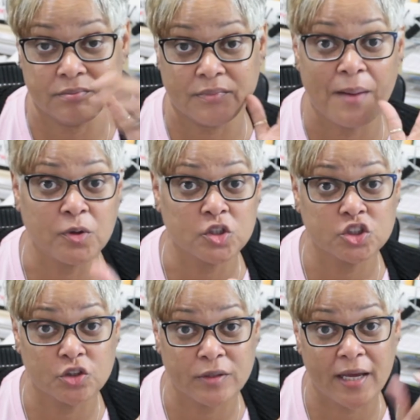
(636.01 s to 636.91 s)
I'm gonna
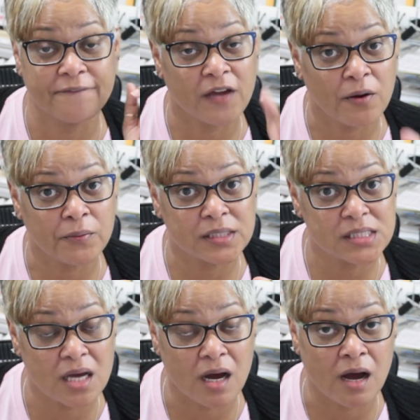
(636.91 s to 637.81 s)
show that. If y'all want to
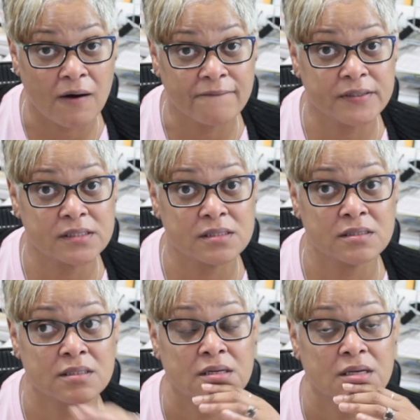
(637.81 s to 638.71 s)
see an
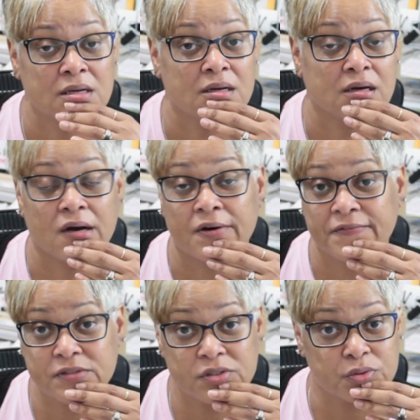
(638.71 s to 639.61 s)
office
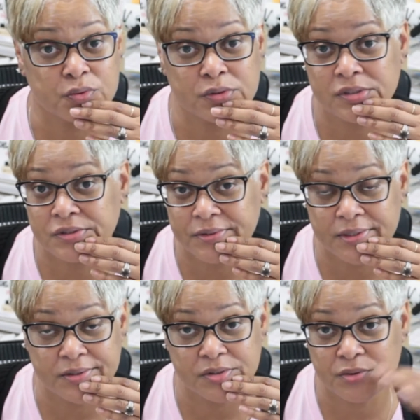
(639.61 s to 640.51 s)
tour,
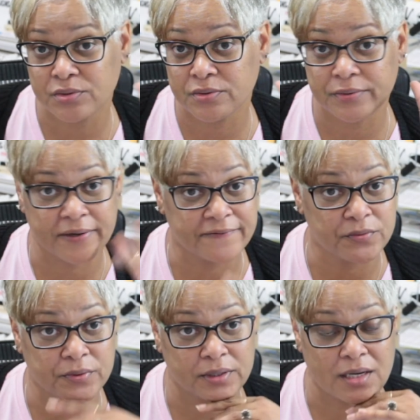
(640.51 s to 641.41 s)
studio tour, whatever you
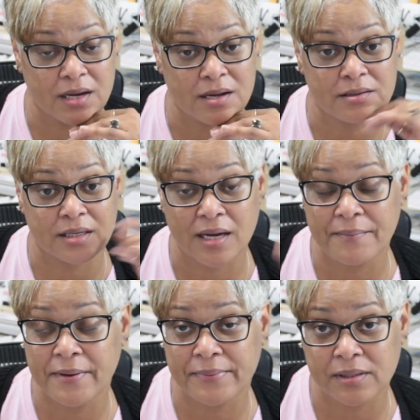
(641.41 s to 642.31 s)
want to call it,
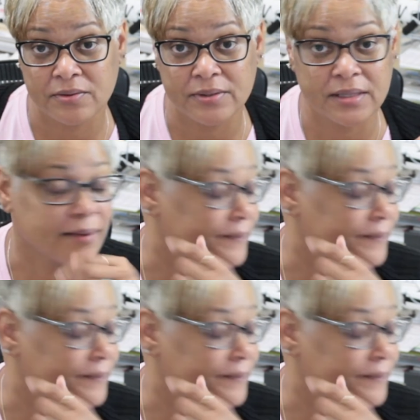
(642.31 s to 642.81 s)
comment below and let